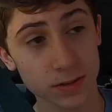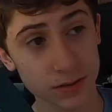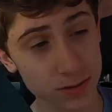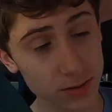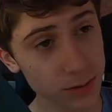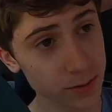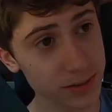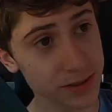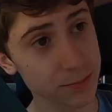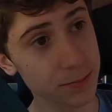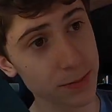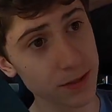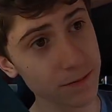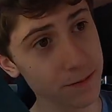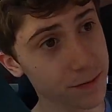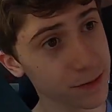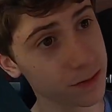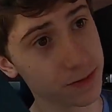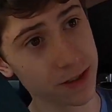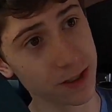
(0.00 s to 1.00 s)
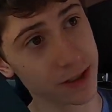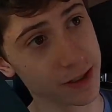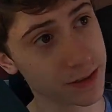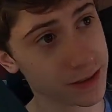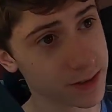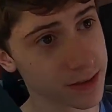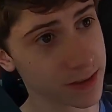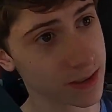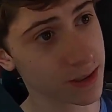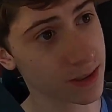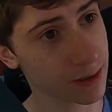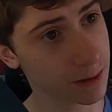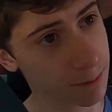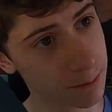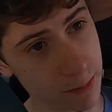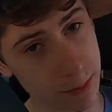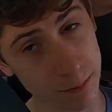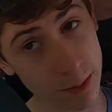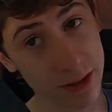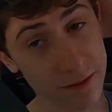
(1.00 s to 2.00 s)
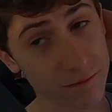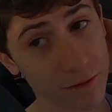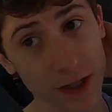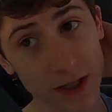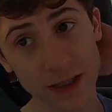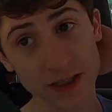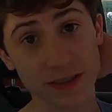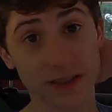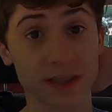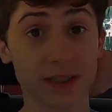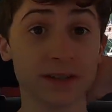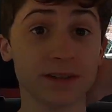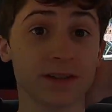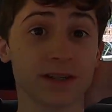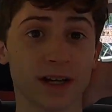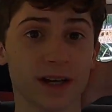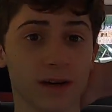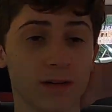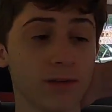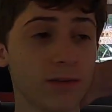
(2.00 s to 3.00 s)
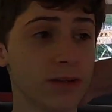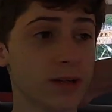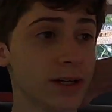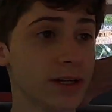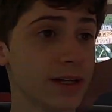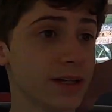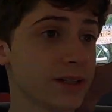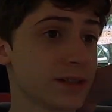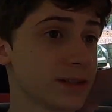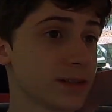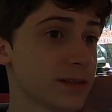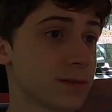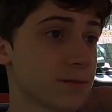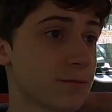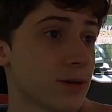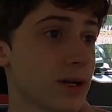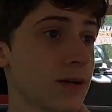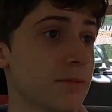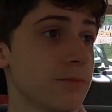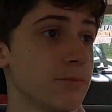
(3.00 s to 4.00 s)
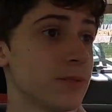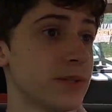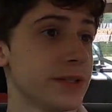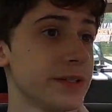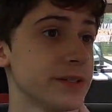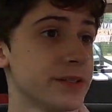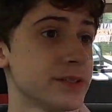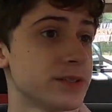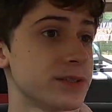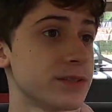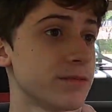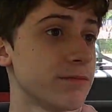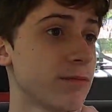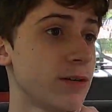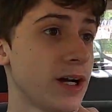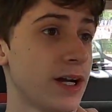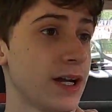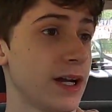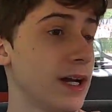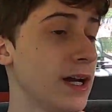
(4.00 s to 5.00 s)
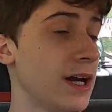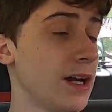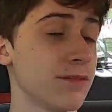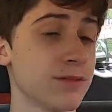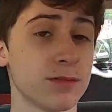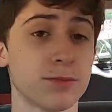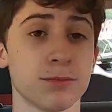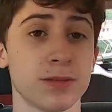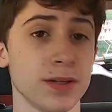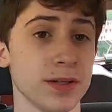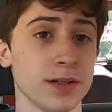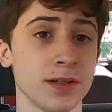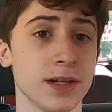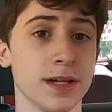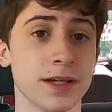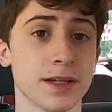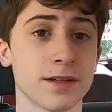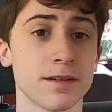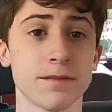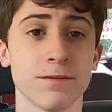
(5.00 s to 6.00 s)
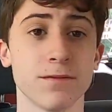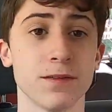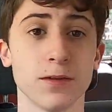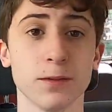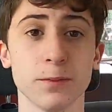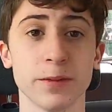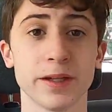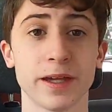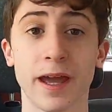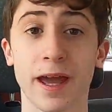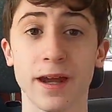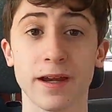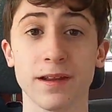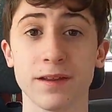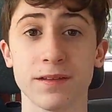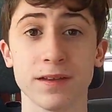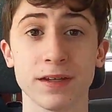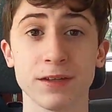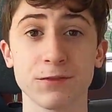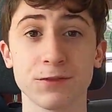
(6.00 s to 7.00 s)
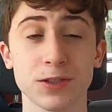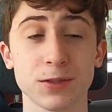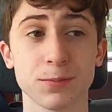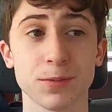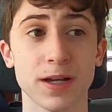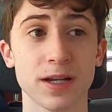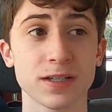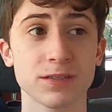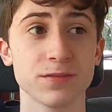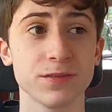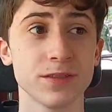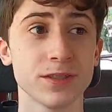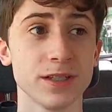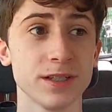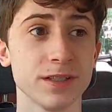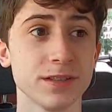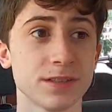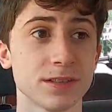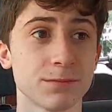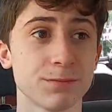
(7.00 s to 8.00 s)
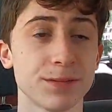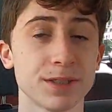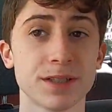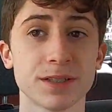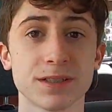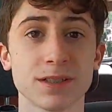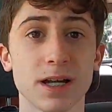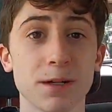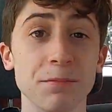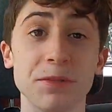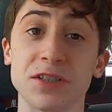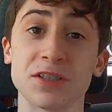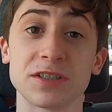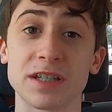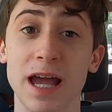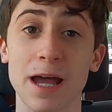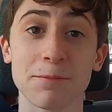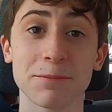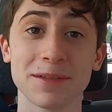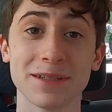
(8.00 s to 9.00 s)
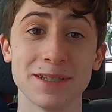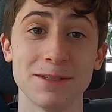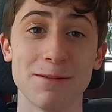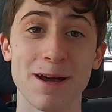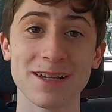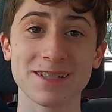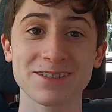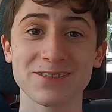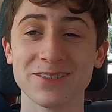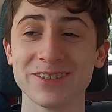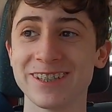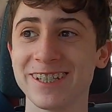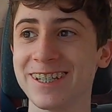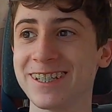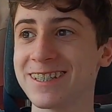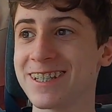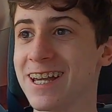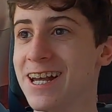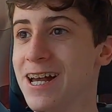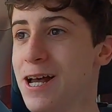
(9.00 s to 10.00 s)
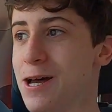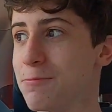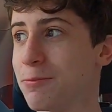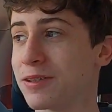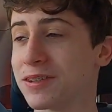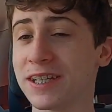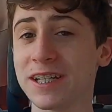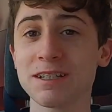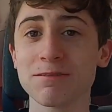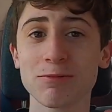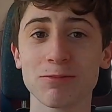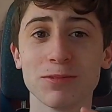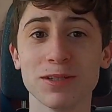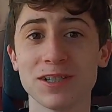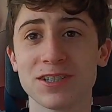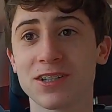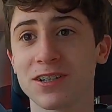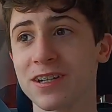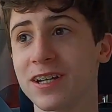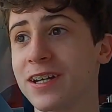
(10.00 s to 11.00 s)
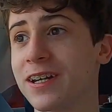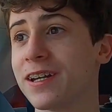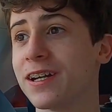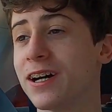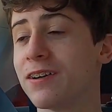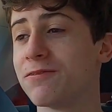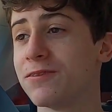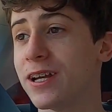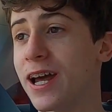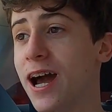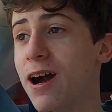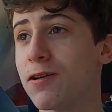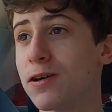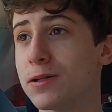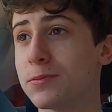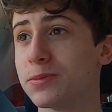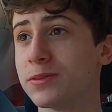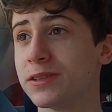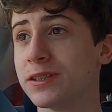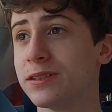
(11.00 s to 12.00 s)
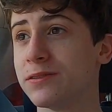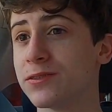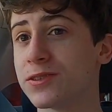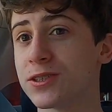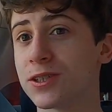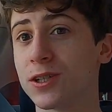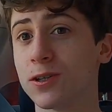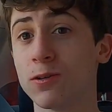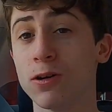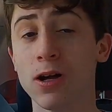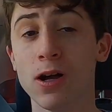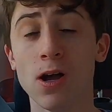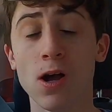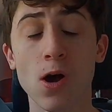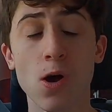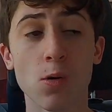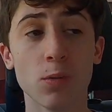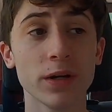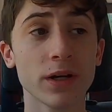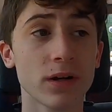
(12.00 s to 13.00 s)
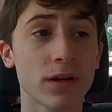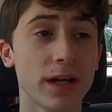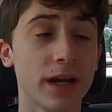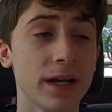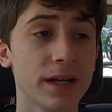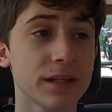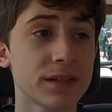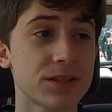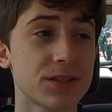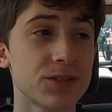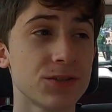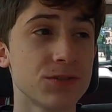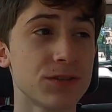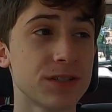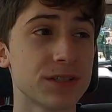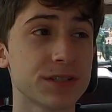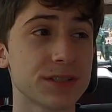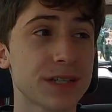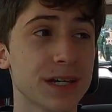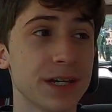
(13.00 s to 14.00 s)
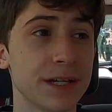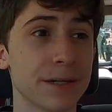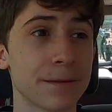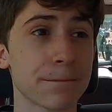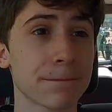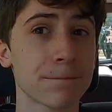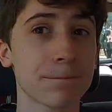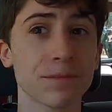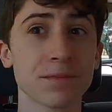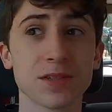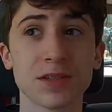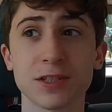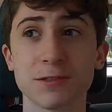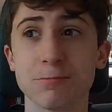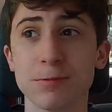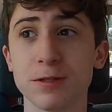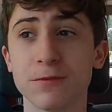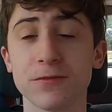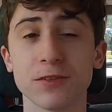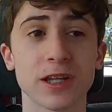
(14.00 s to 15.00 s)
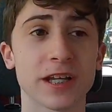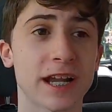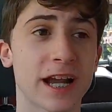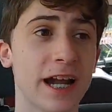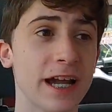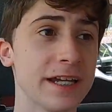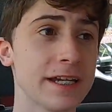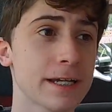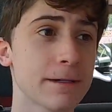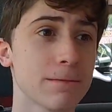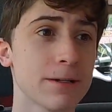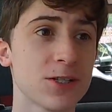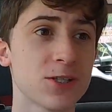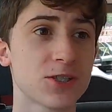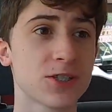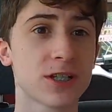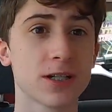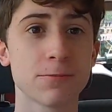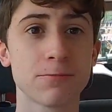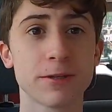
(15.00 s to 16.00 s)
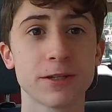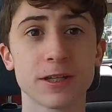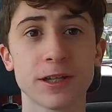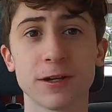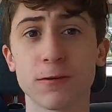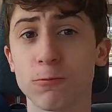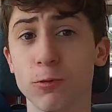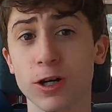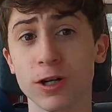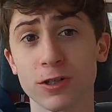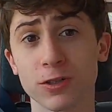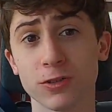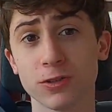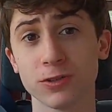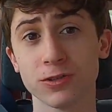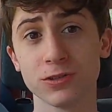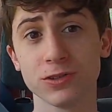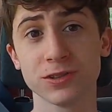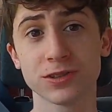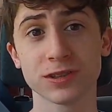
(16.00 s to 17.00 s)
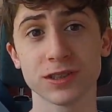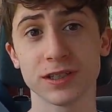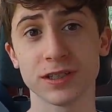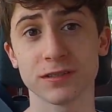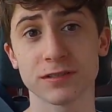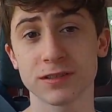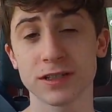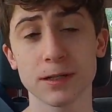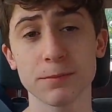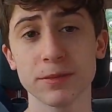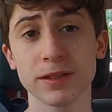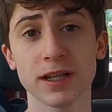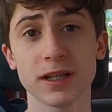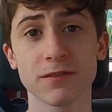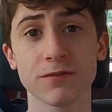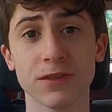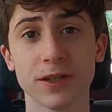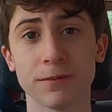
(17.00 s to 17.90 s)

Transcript: So it's been a few days. Um, my friend is here now, and the problem is why I haven't been like filming anything for the past few days is because not much has happened the past few days. But things will really start kicking off now, I believe. So we are heading to this like this beautiful like hiking place. There's going to be a lot of water holes, and it's going to be a lot of